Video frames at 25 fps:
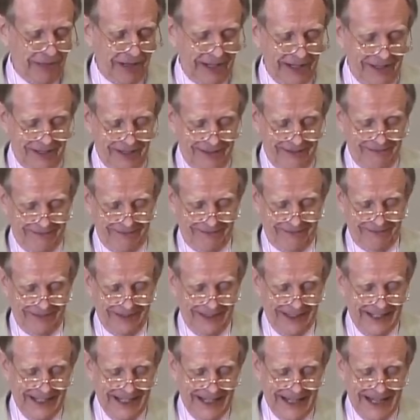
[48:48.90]
You may
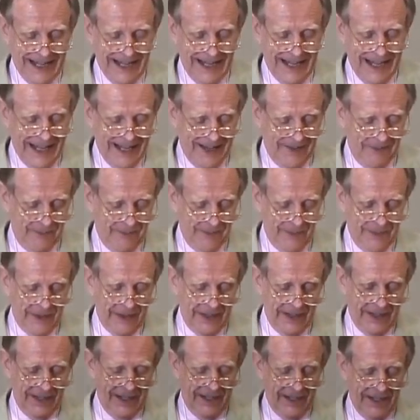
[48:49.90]
answer the ones you choose to
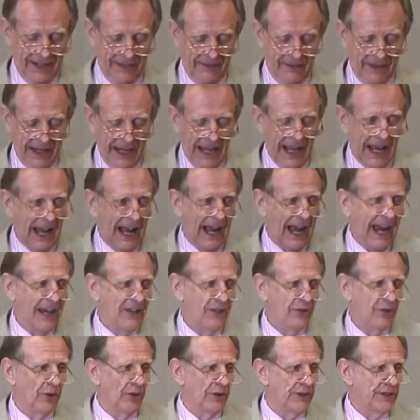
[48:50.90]
answer. And I
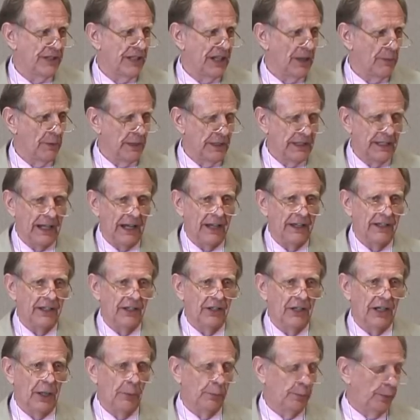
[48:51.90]
told someone down
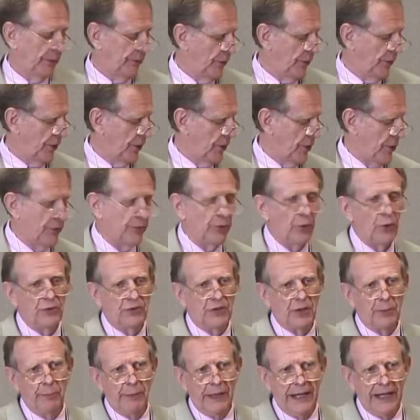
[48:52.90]
here I prefer you throw
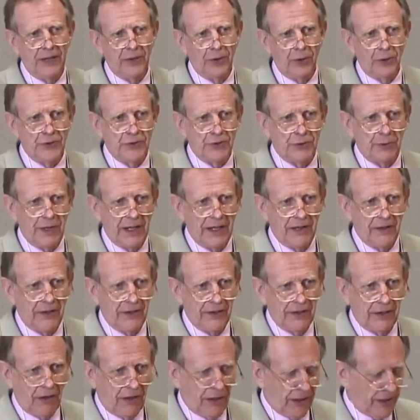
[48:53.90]
tomatoes
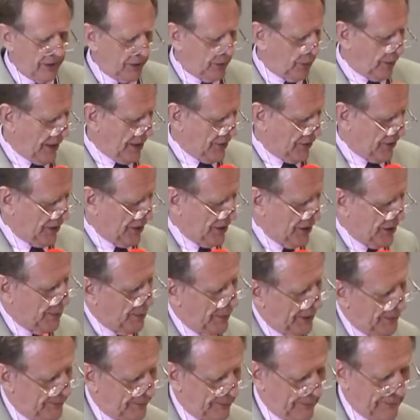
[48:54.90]
rather than hard questions.
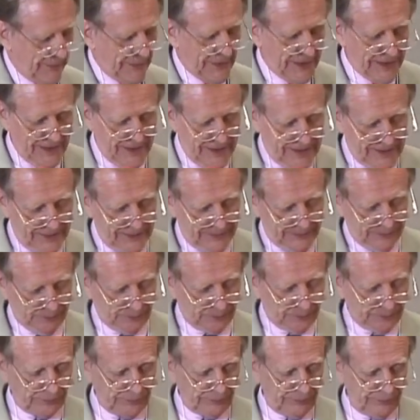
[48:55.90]
Tough
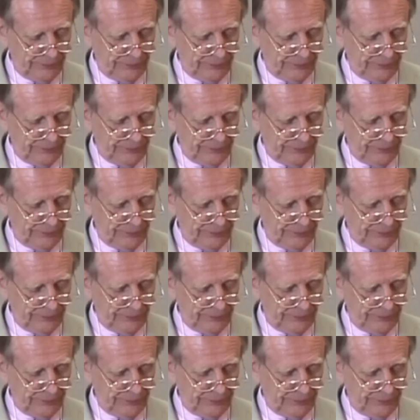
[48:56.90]
ones.